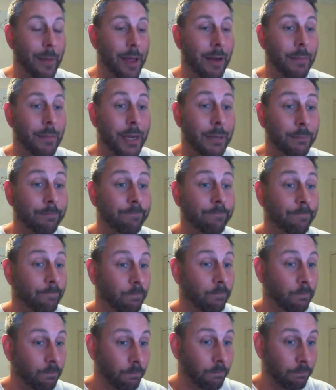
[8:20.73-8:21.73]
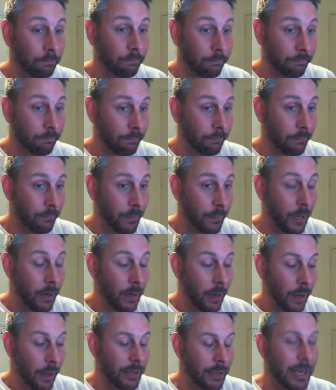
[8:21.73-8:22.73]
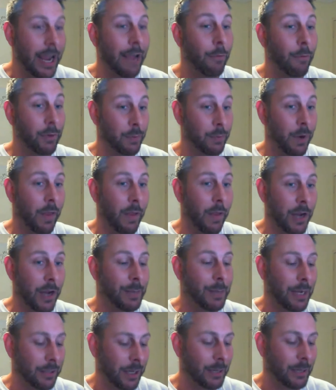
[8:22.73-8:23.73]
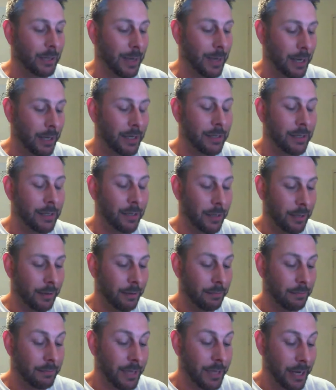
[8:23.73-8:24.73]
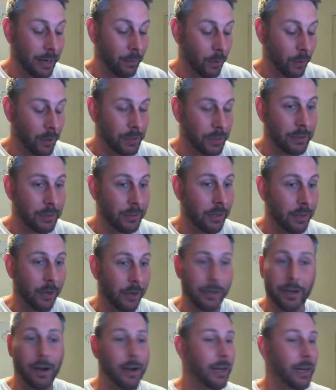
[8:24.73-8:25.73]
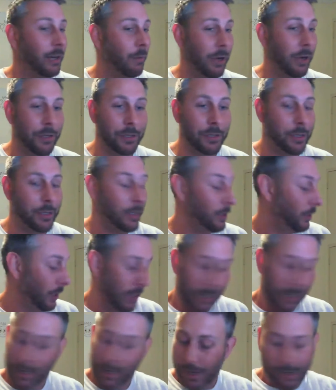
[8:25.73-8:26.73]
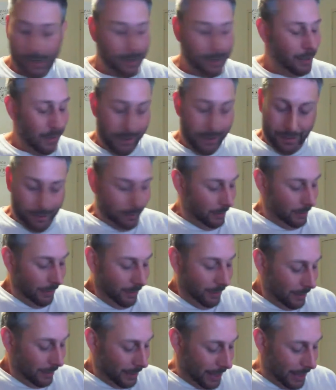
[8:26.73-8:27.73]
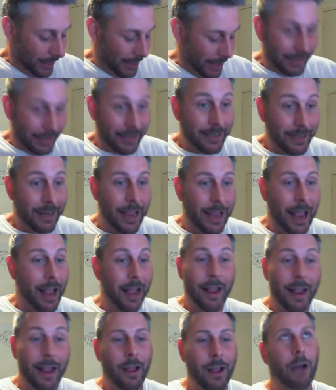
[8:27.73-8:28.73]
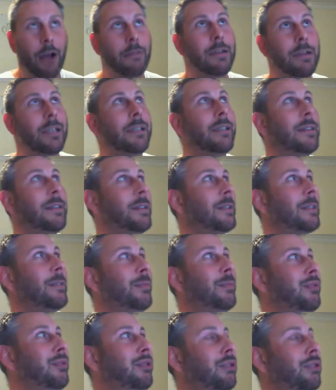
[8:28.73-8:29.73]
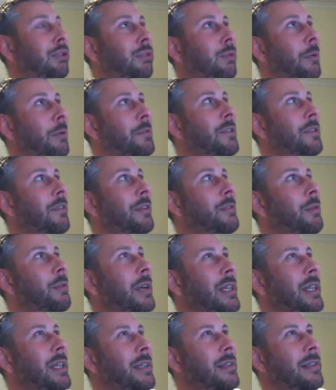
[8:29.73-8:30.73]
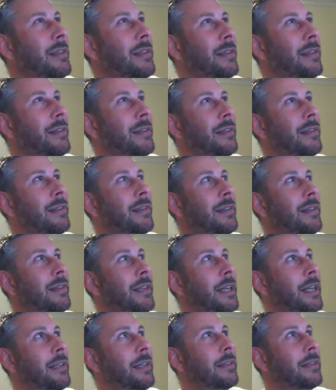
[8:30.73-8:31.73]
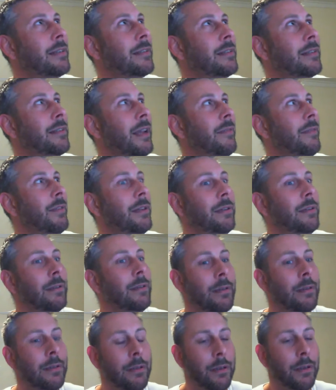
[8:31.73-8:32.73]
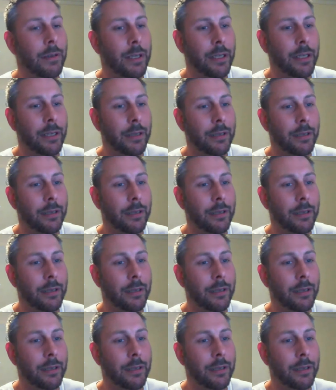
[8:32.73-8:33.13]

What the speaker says: me. Yeah, it was one of those massage parties. Yeah, it was. You don't need to question it. And I was, 26, 7, I think.